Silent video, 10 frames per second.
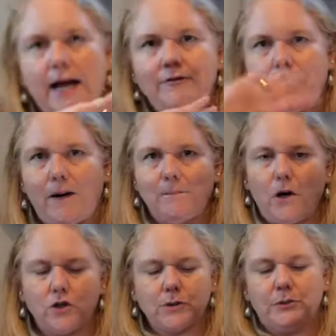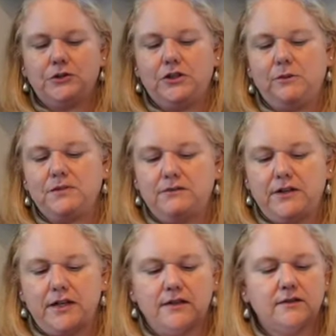I bought multiple tubes of
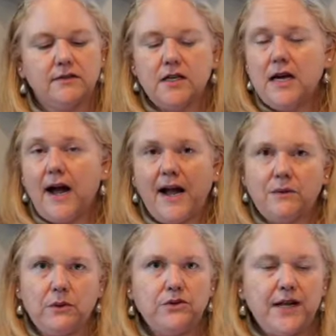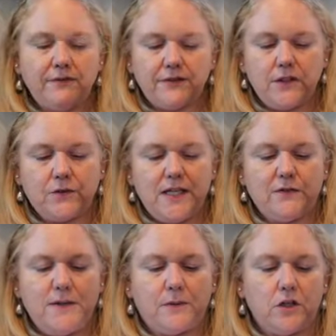this. I will definitely
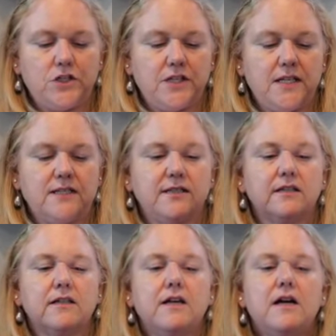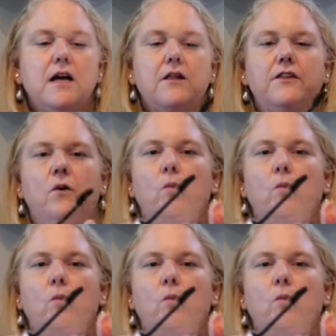repurchase. The